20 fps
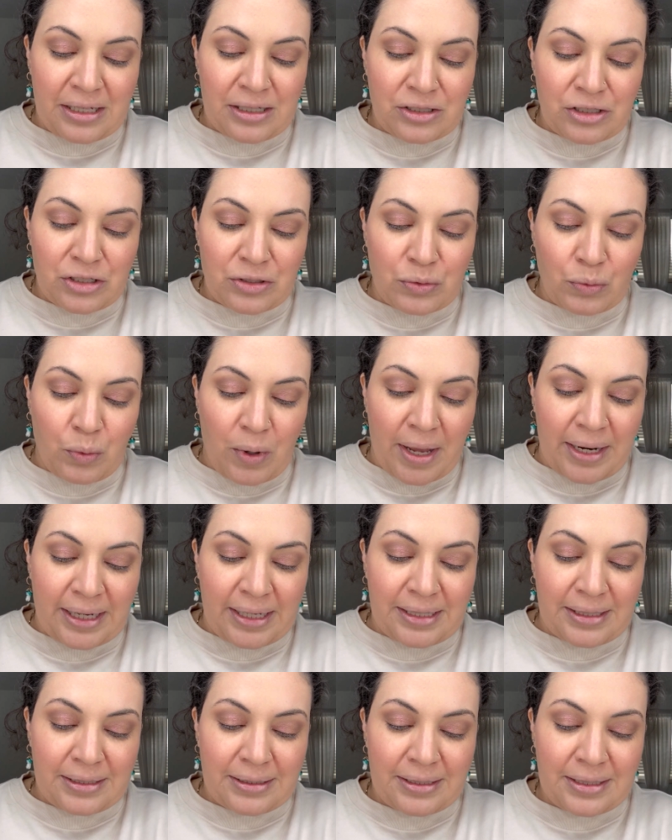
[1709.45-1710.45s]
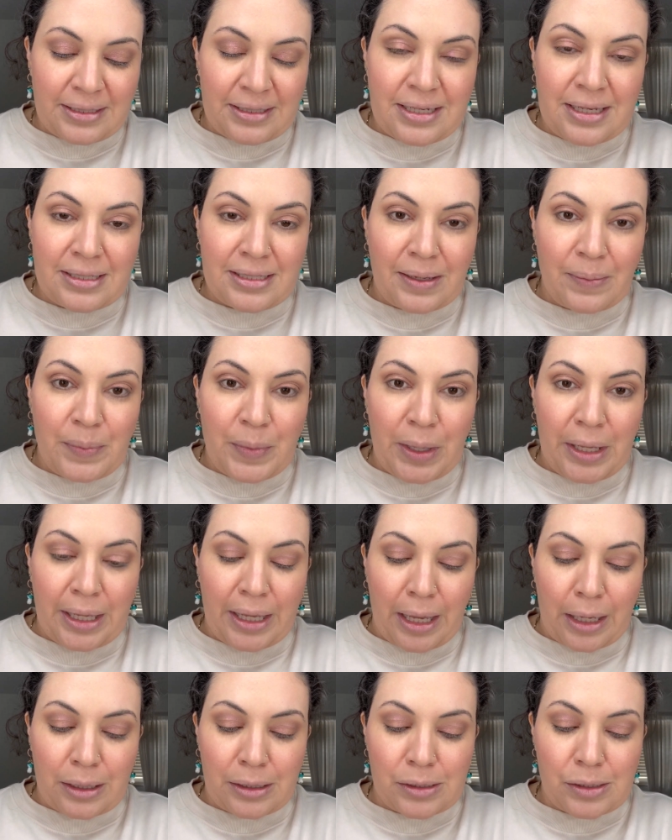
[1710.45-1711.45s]
just wanting to see something,
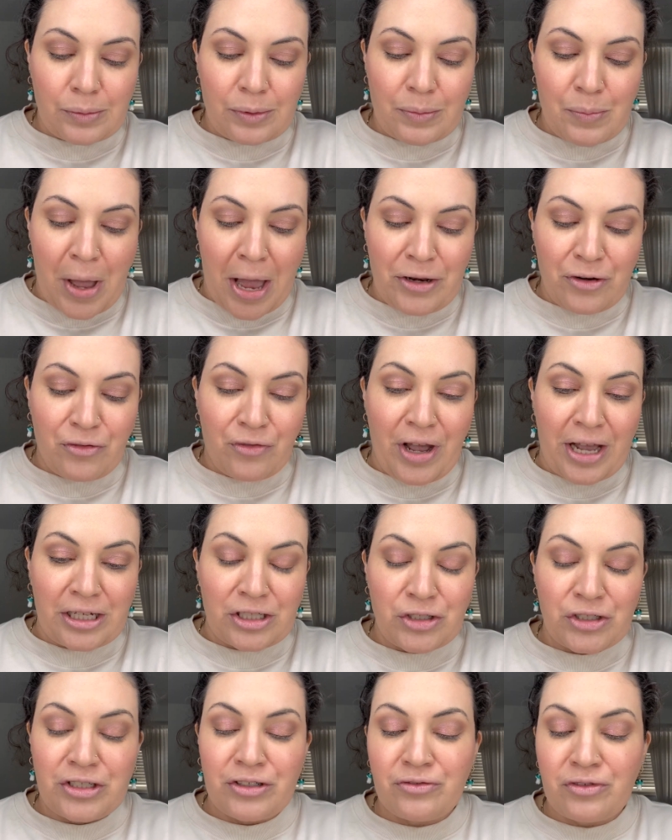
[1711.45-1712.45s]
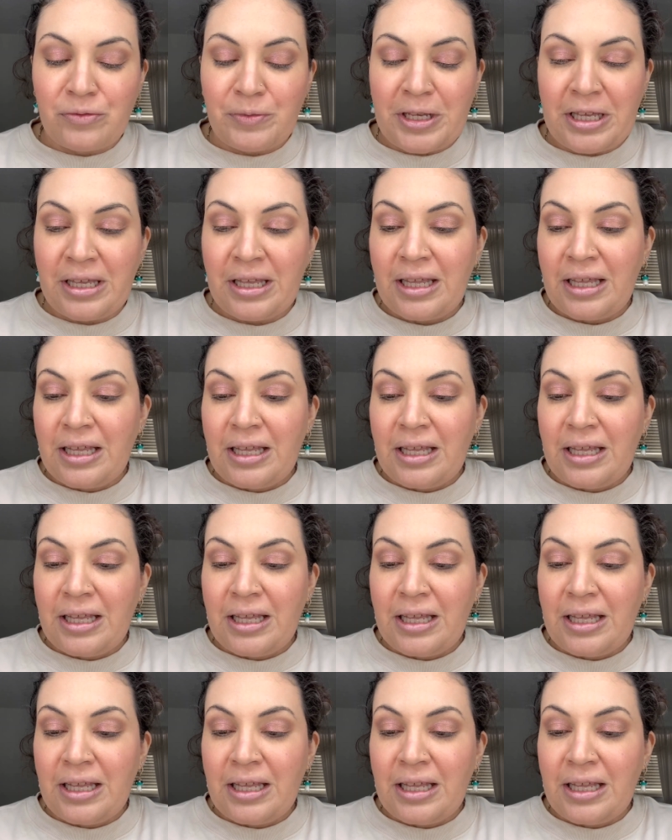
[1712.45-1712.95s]
and so it manufactured it for me.